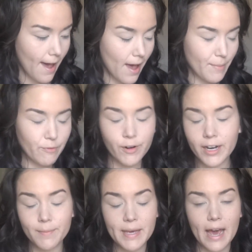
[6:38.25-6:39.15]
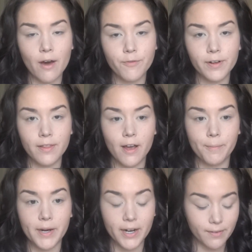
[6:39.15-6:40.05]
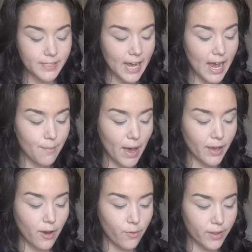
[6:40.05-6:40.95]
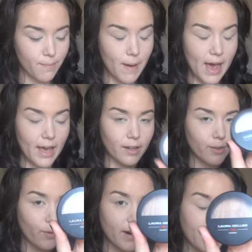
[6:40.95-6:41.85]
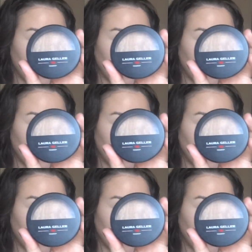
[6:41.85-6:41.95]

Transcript: Um, if we're going to be out for a long period of time, I go with my Laura